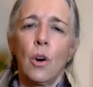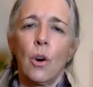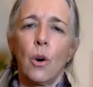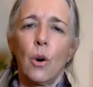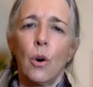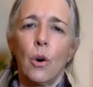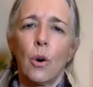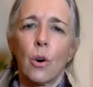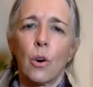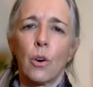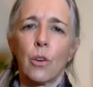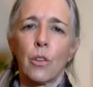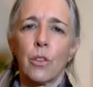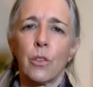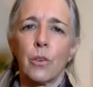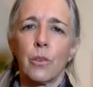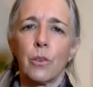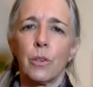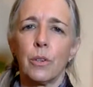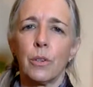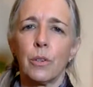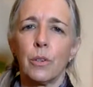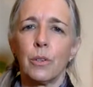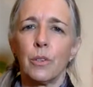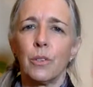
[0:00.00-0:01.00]
or
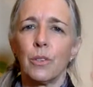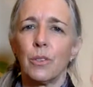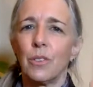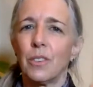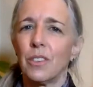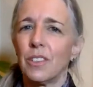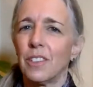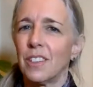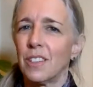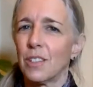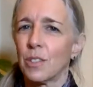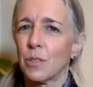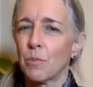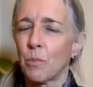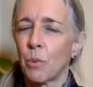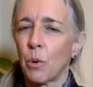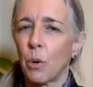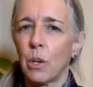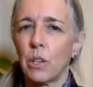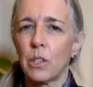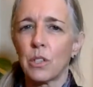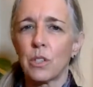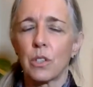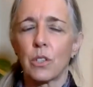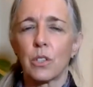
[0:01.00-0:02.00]
through this
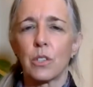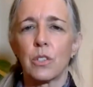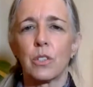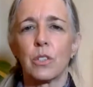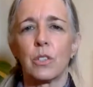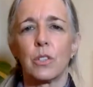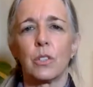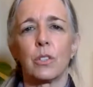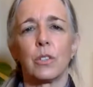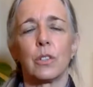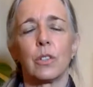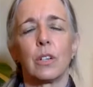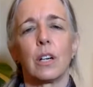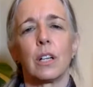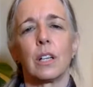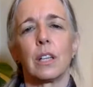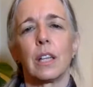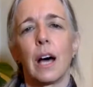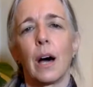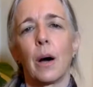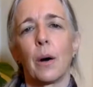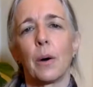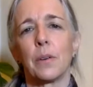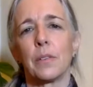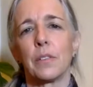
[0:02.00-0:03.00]
pointer to
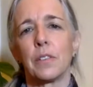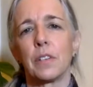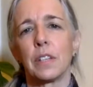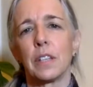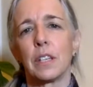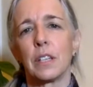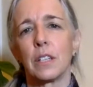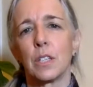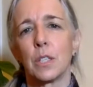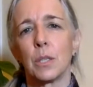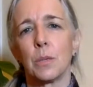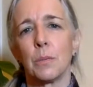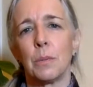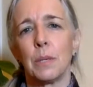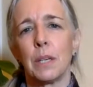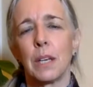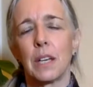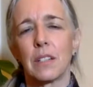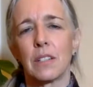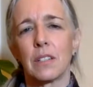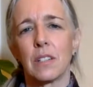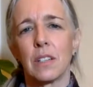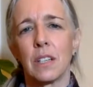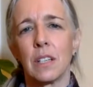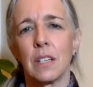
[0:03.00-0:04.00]
allow everything to be
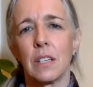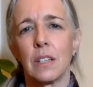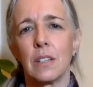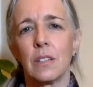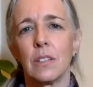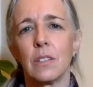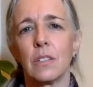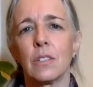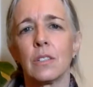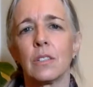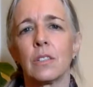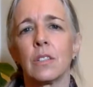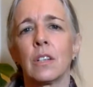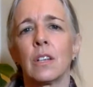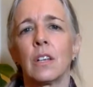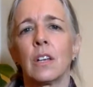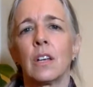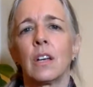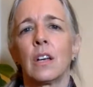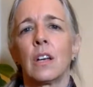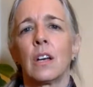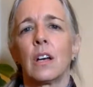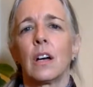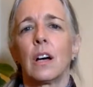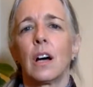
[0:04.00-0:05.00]
as it is,
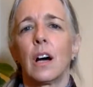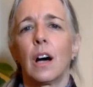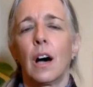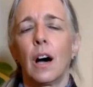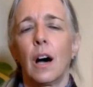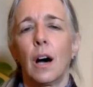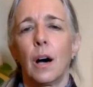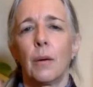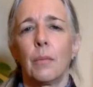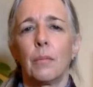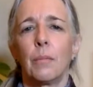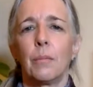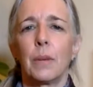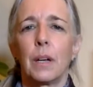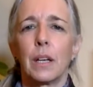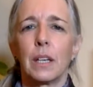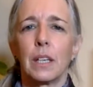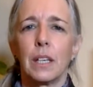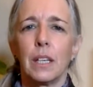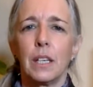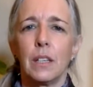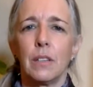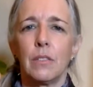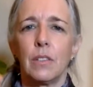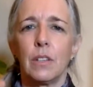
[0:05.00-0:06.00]
like
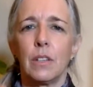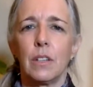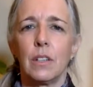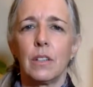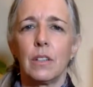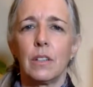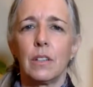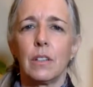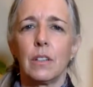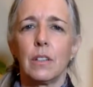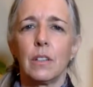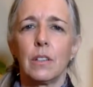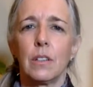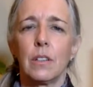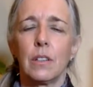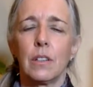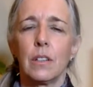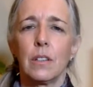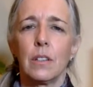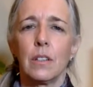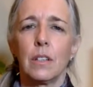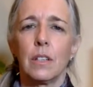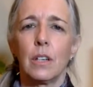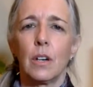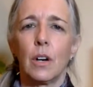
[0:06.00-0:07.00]
even,
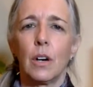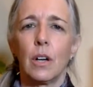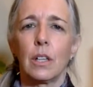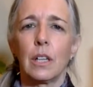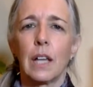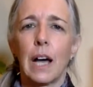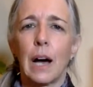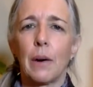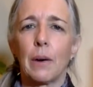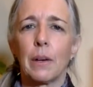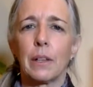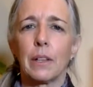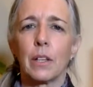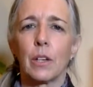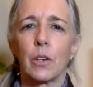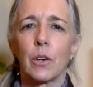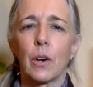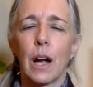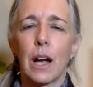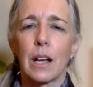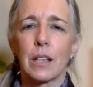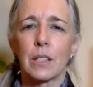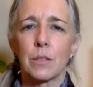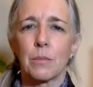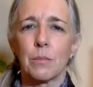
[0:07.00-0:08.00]
allowing the
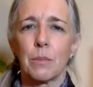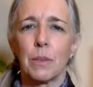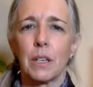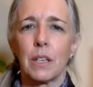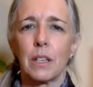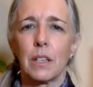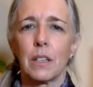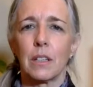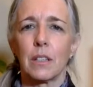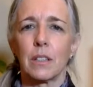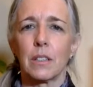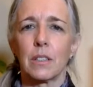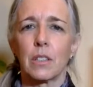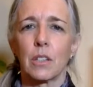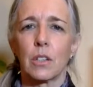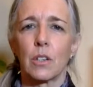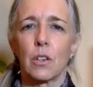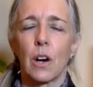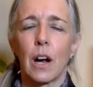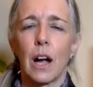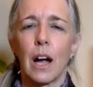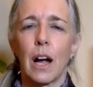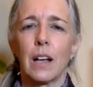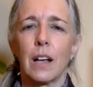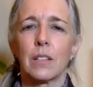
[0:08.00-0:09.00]
grasping to
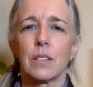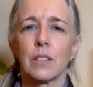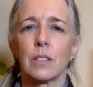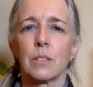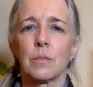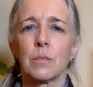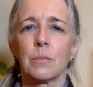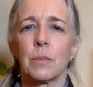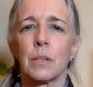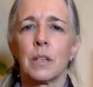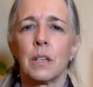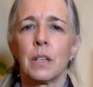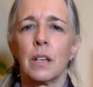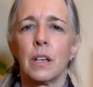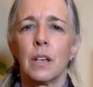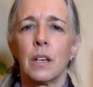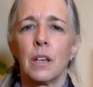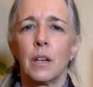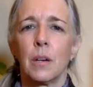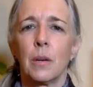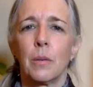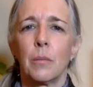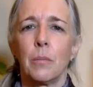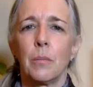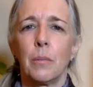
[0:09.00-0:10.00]
grasp,
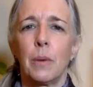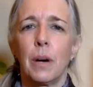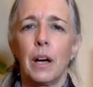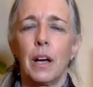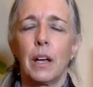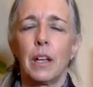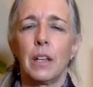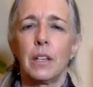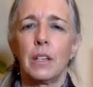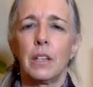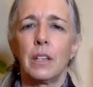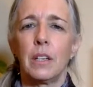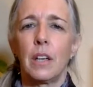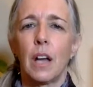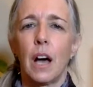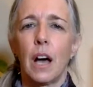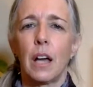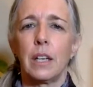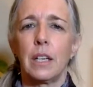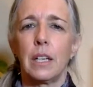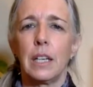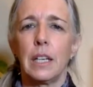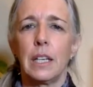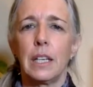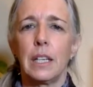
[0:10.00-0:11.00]
but
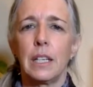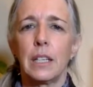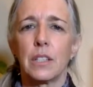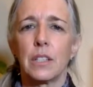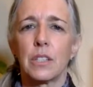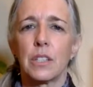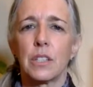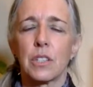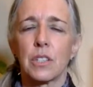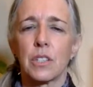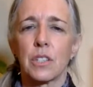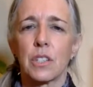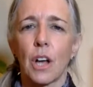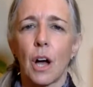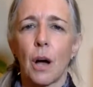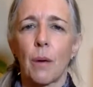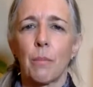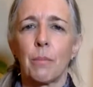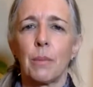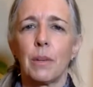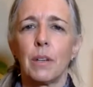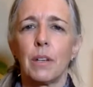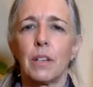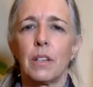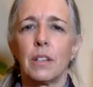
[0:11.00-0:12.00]
not needing to
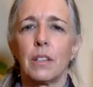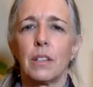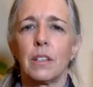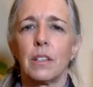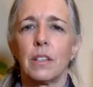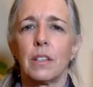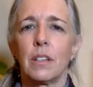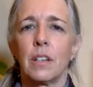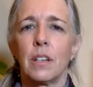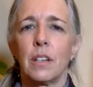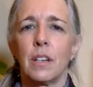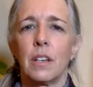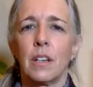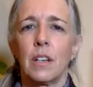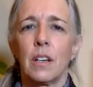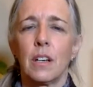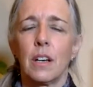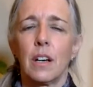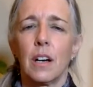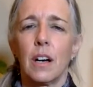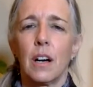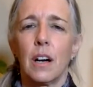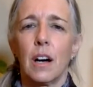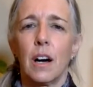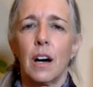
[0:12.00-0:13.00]
stop it,
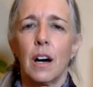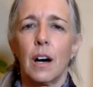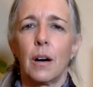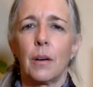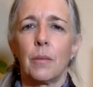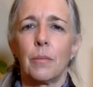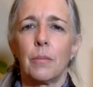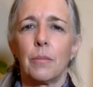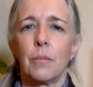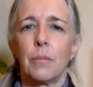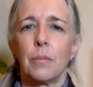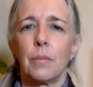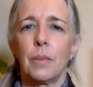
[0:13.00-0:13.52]
um,